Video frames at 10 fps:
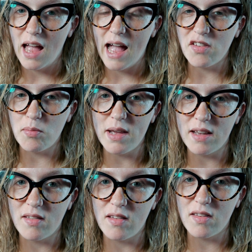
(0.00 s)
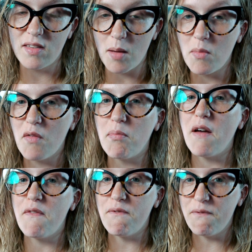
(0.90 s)
has mixed some of
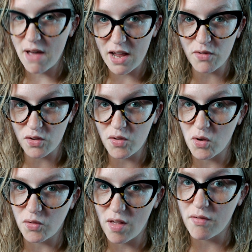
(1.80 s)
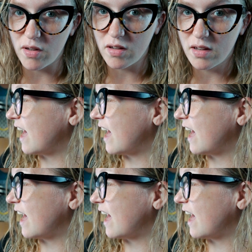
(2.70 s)
my favourite songs ever,